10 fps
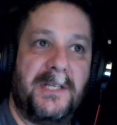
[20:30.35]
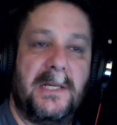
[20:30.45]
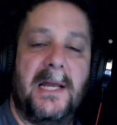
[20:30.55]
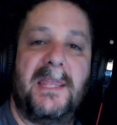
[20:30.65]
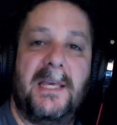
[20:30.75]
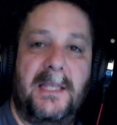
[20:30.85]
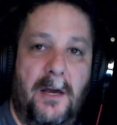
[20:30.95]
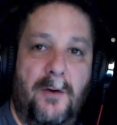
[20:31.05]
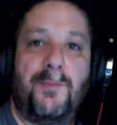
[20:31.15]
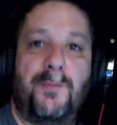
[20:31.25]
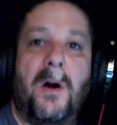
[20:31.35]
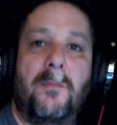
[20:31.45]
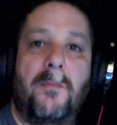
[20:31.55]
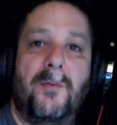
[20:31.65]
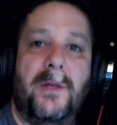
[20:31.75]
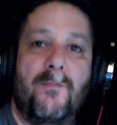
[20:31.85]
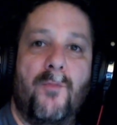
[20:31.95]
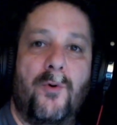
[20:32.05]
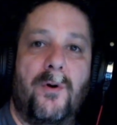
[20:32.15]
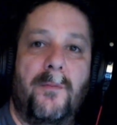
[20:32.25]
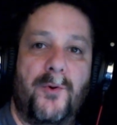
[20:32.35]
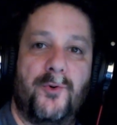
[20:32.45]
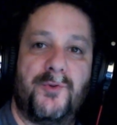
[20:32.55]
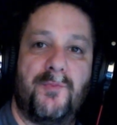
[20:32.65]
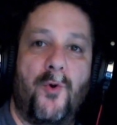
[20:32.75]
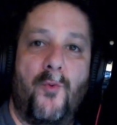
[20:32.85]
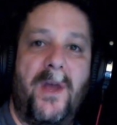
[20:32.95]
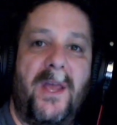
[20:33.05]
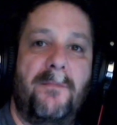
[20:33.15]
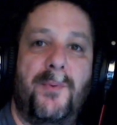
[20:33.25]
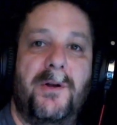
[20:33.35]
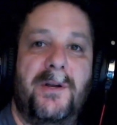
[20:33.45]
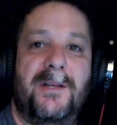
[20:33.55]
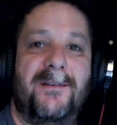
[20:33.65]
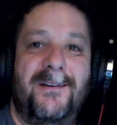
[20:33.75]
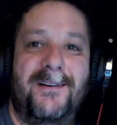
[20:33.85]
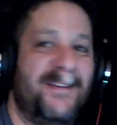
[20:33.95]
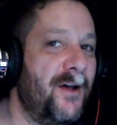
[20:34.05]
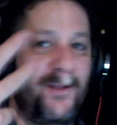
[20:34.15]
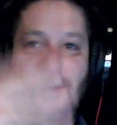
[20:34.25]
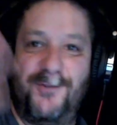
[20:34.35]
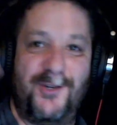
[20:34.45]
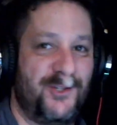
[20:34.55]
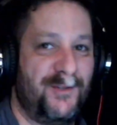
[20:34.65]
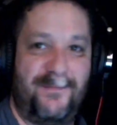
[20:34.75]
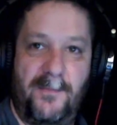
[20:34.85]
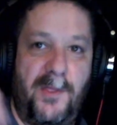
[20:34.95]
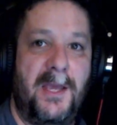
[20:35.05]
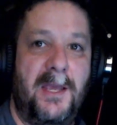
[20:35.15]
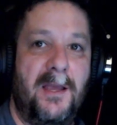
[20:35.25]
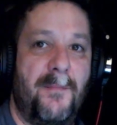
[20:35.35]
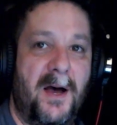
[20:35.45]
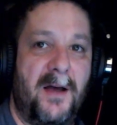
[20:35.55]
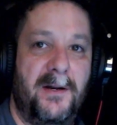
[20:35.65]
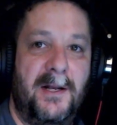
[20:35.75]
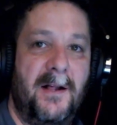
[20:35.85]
And I think that was probably there was more weight put in, now that I'm just thinking about it,